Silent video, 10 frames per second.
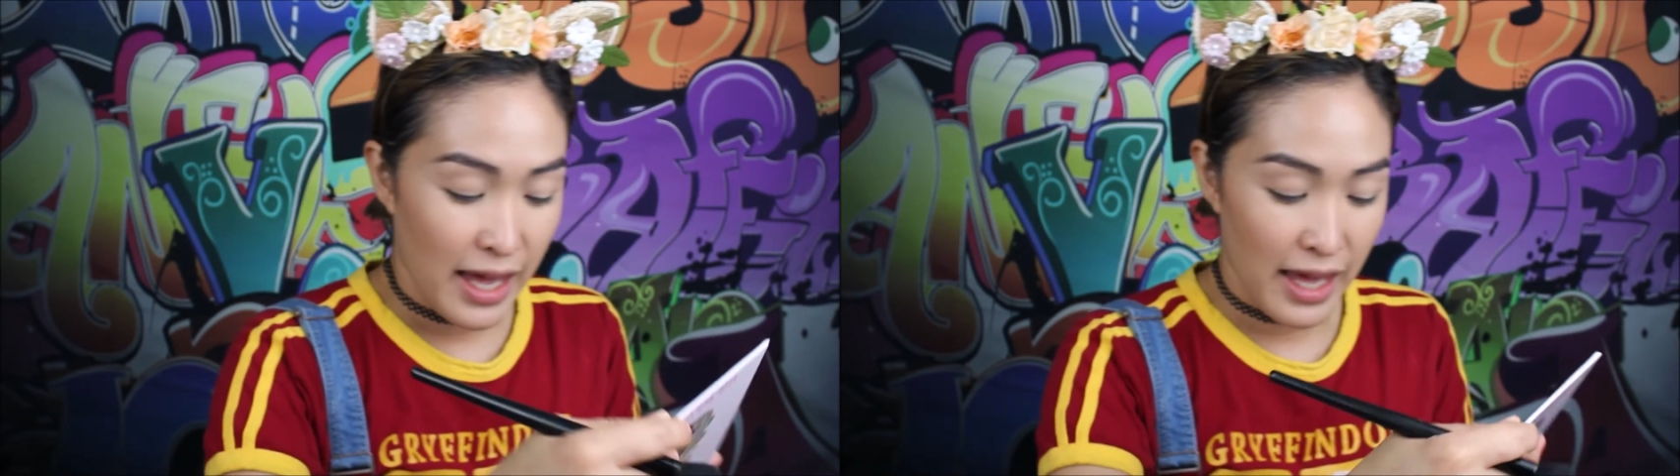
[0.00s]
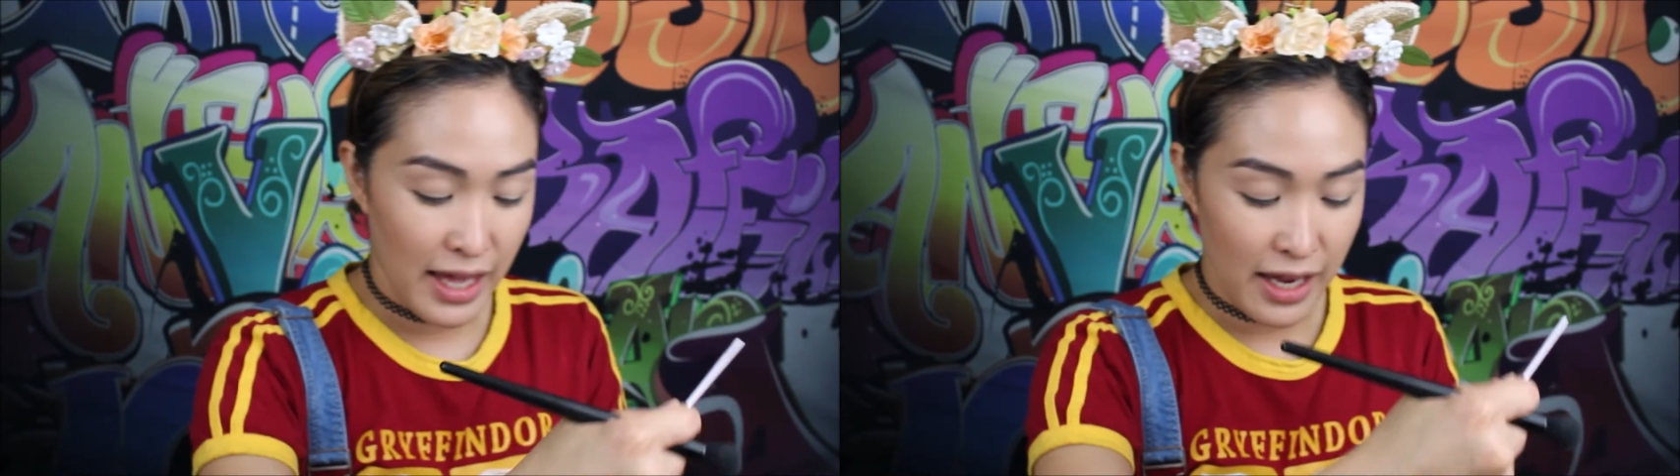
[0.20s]

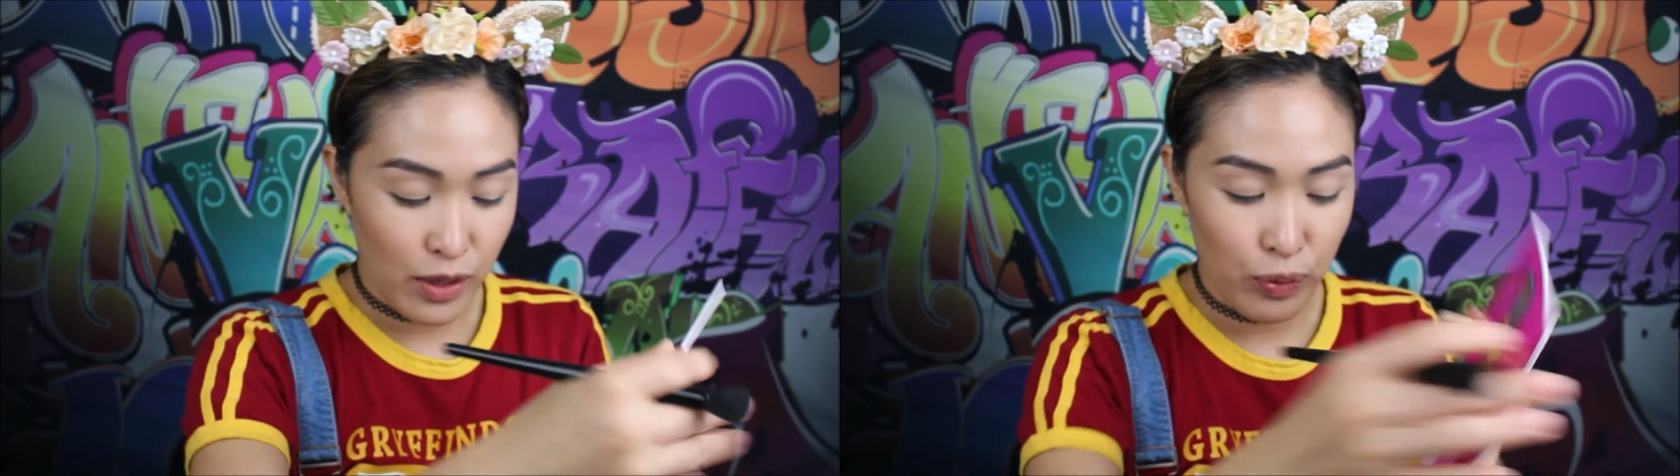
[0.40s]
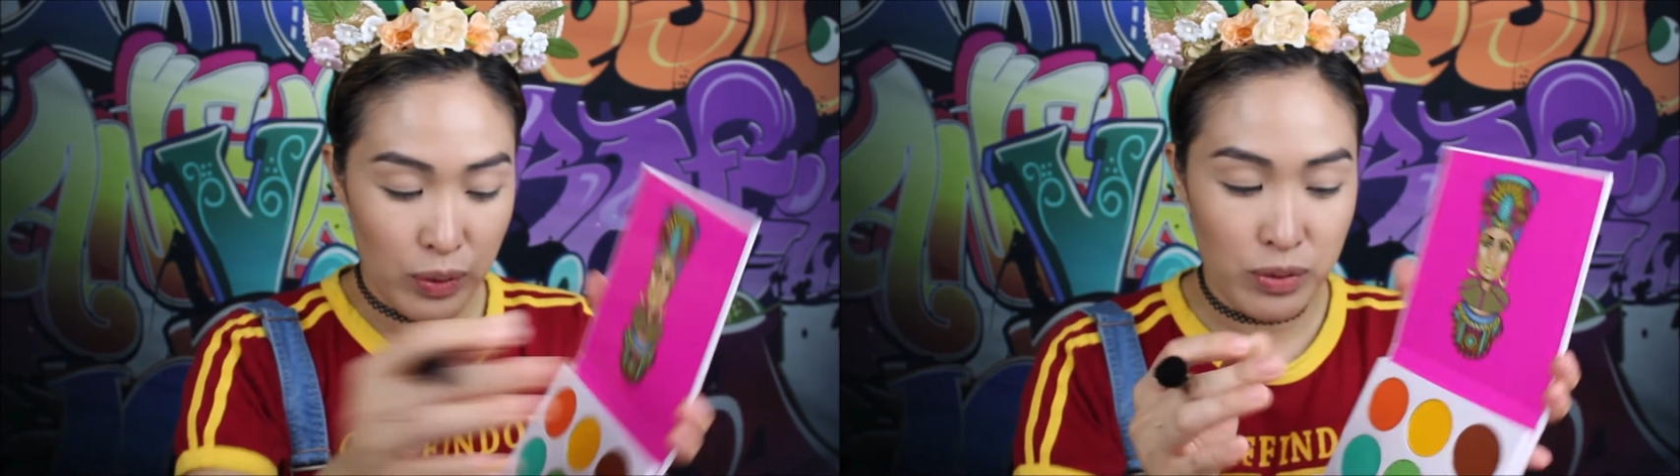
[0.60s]

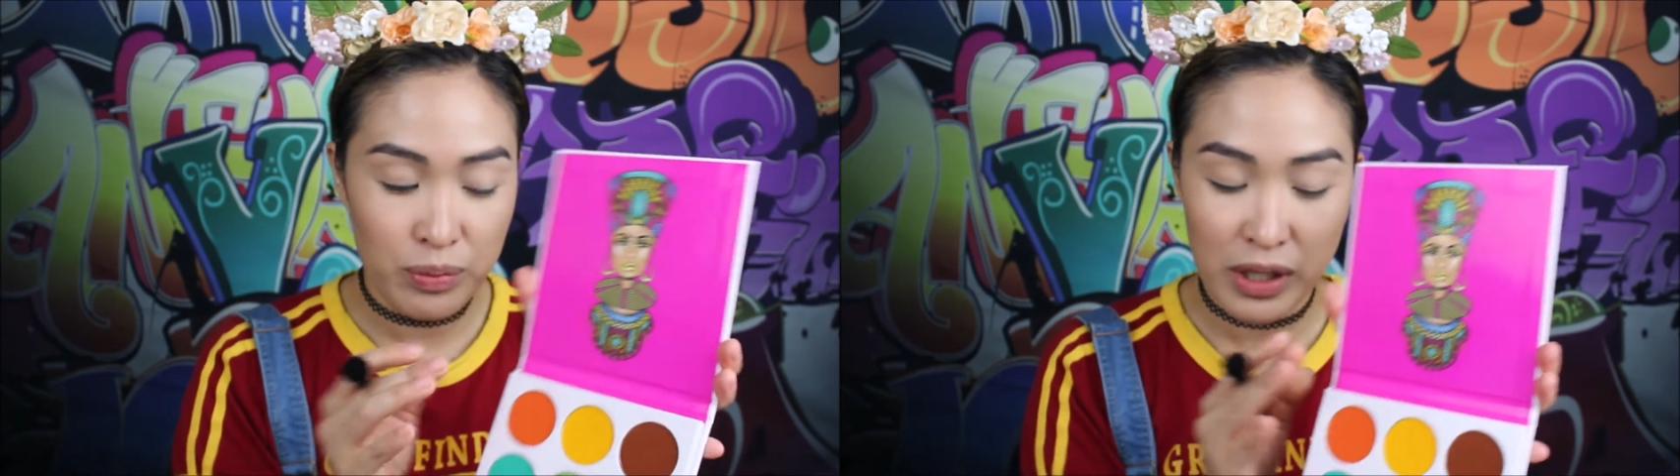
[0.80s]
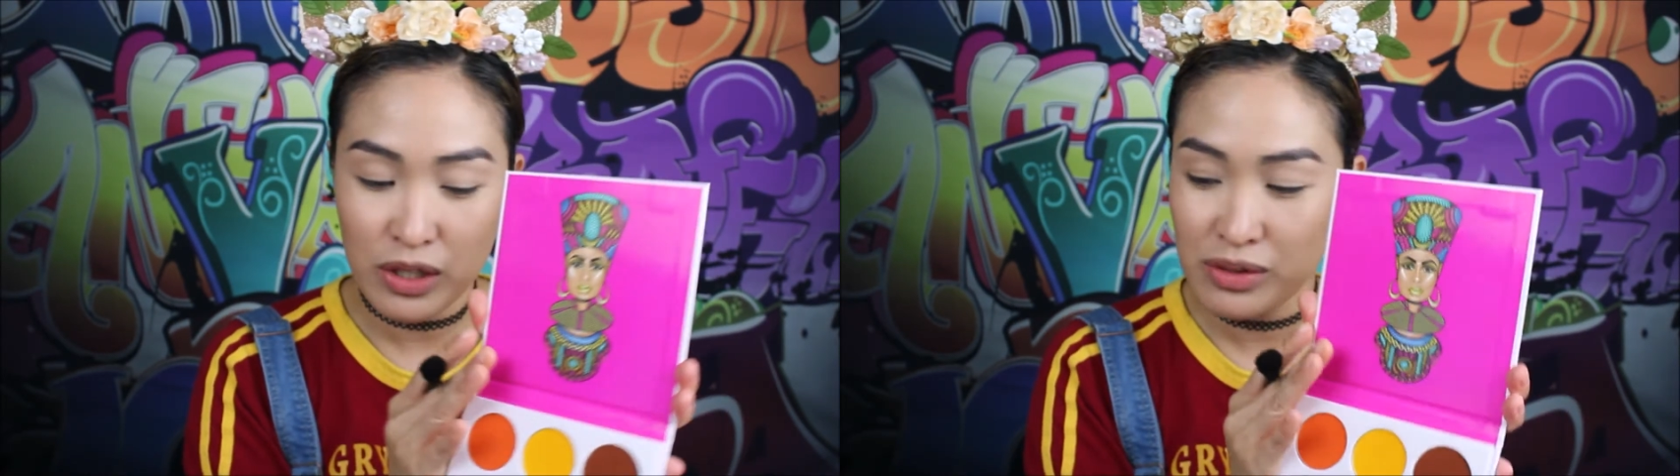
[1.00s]
and we will
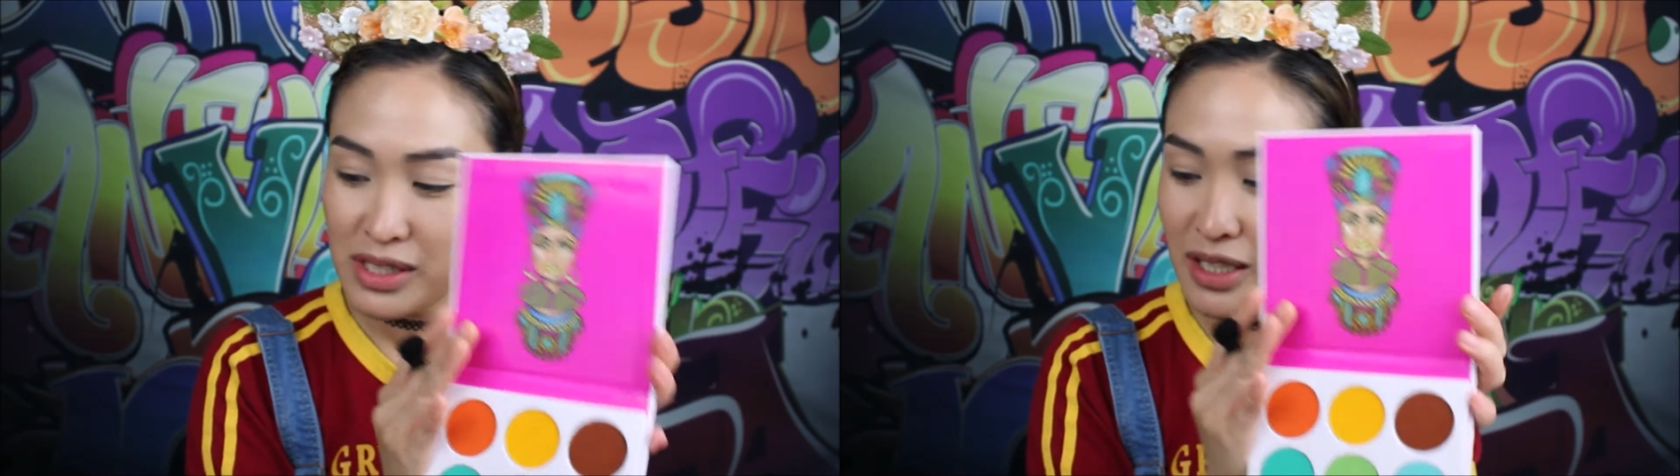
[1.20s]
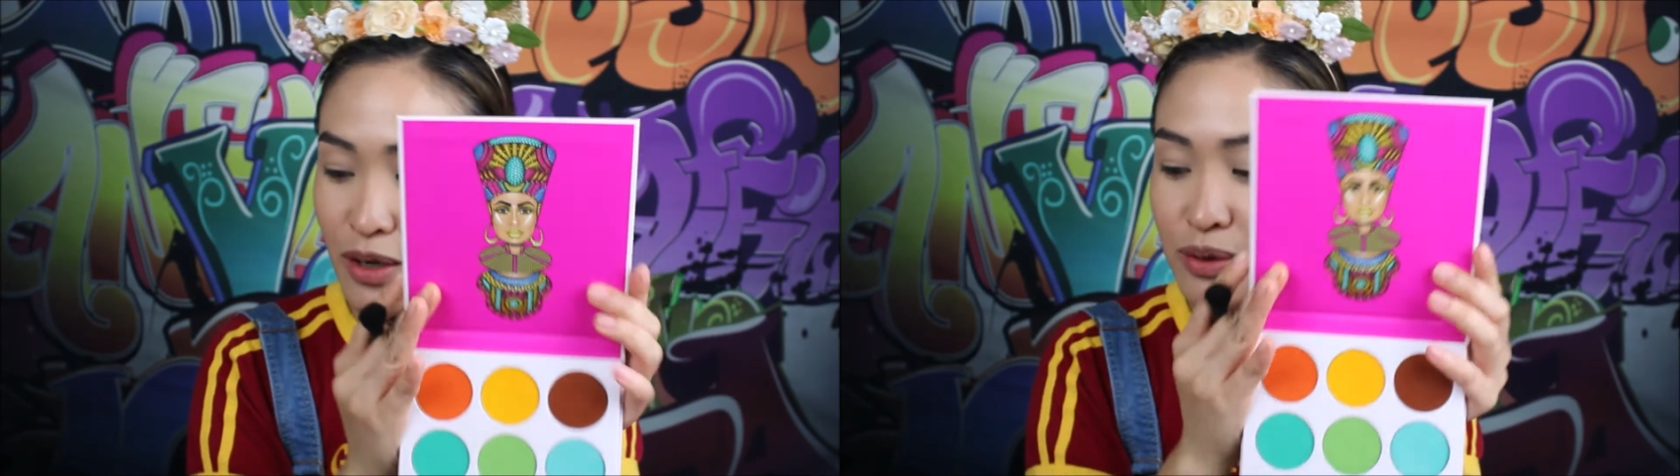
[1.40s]
be
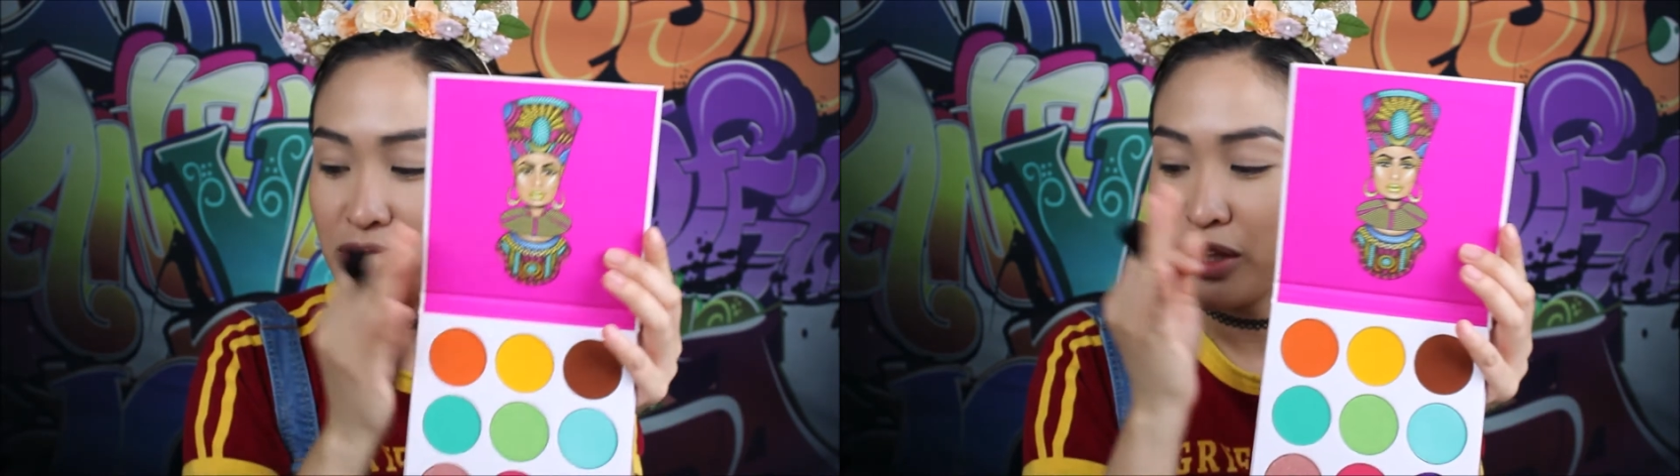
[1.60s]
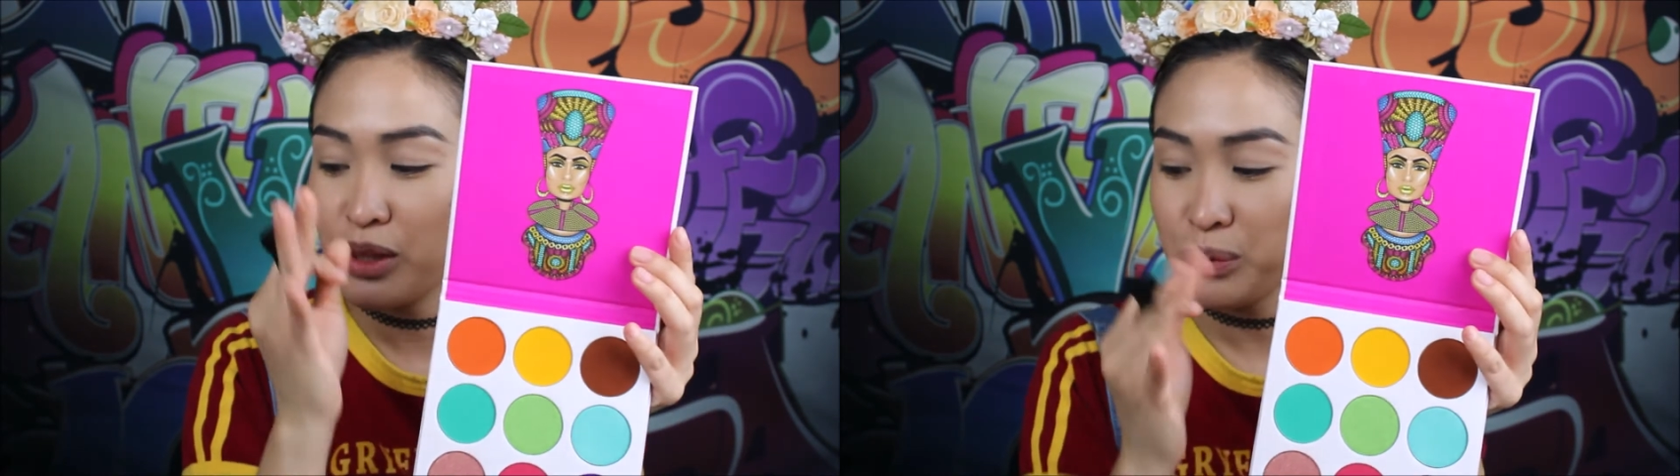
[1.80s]
using
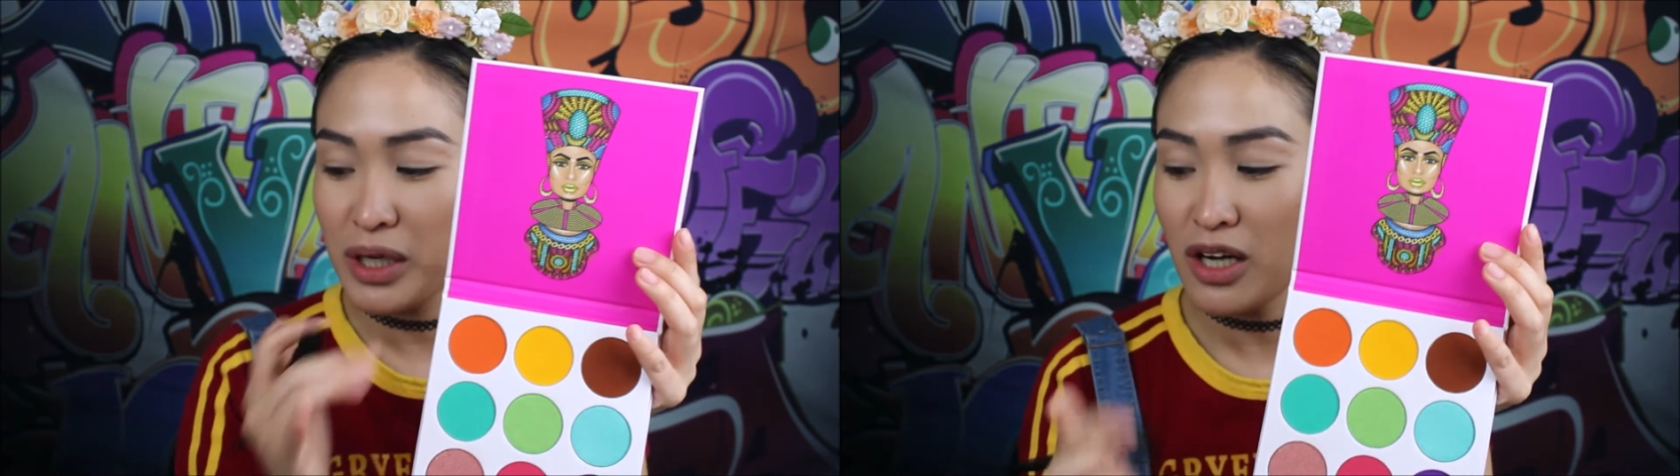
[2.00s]
only 3